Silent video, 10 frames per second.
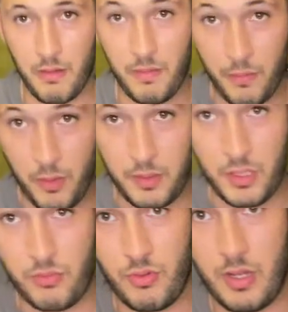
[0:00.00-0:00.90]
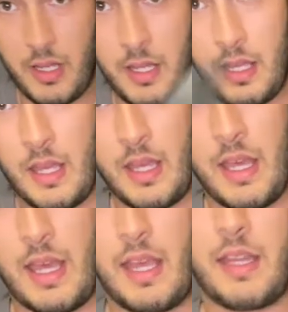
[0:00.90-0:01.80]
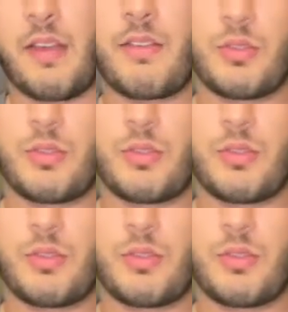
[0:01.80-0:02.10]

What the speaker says: if I've got this right. And there is